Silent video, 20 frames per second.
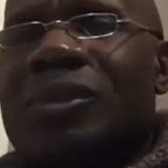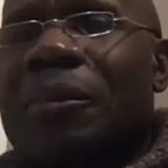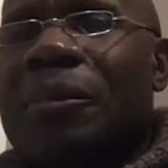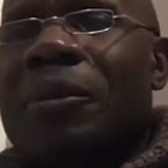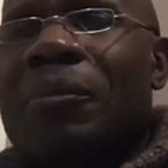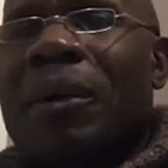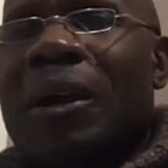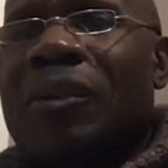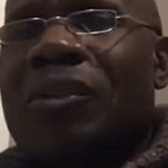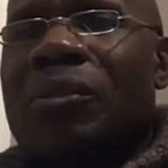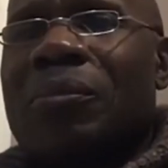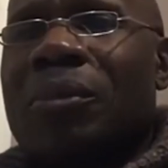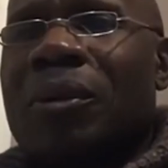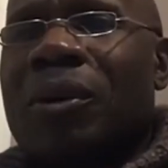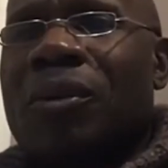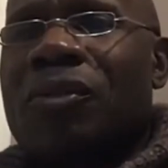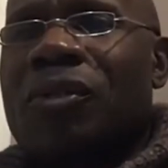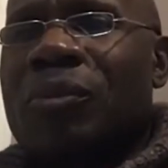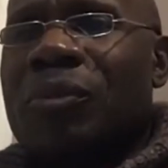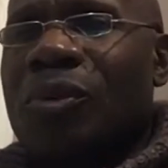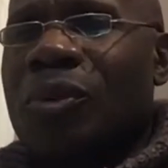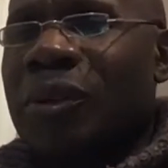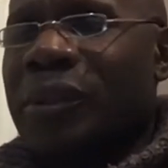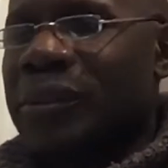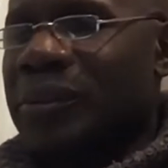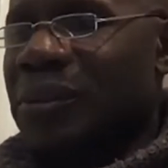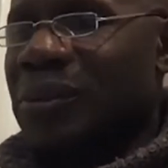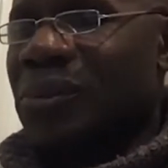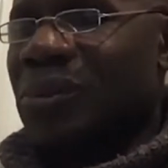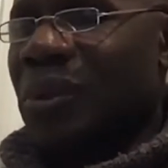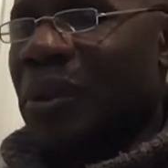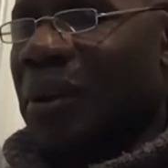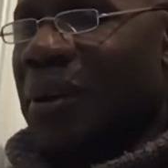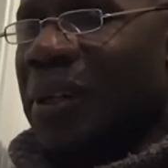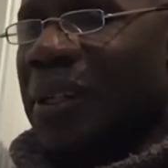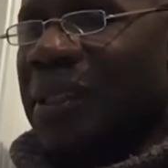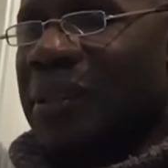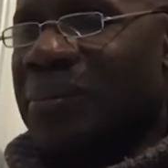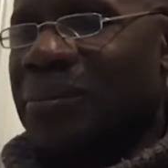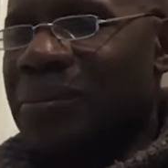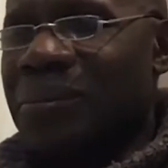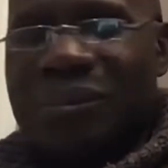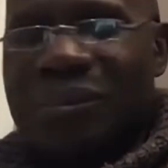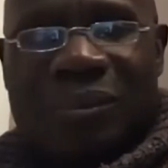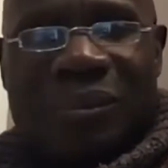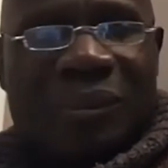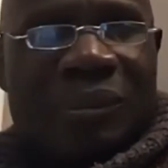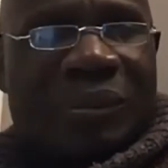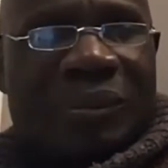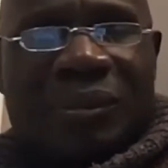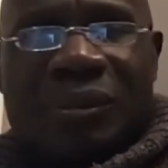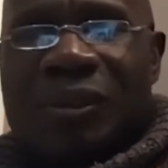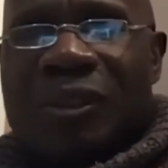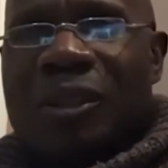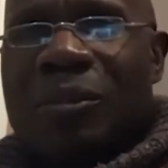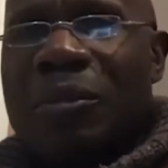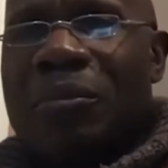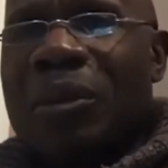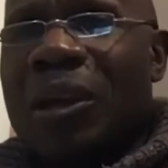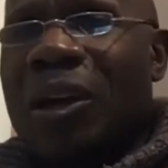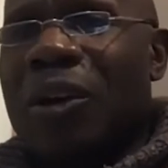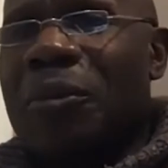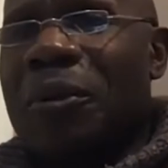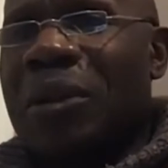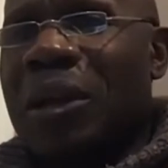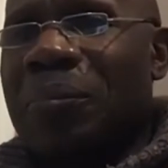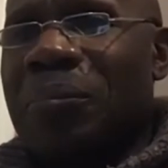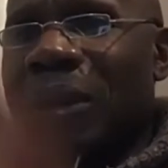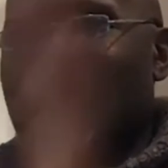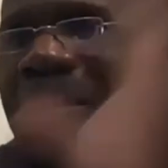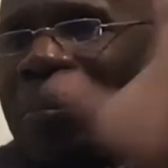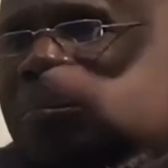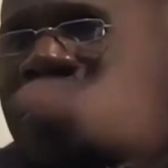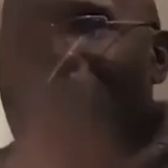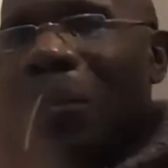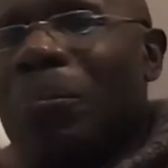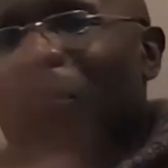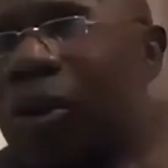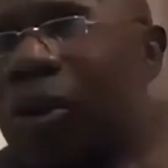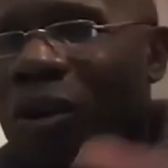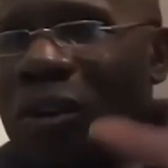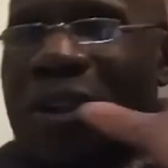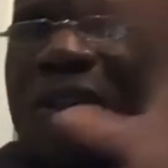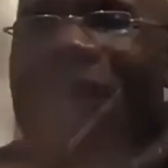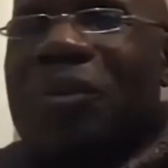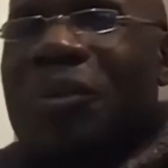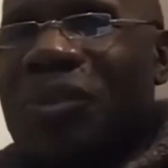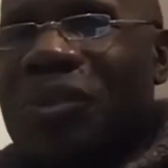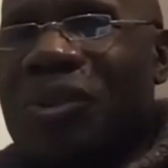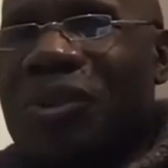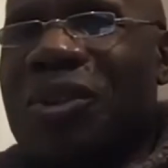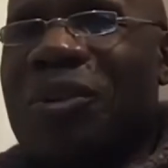coming back to Baltimore. Um, I'm not, I'm not bombarding you with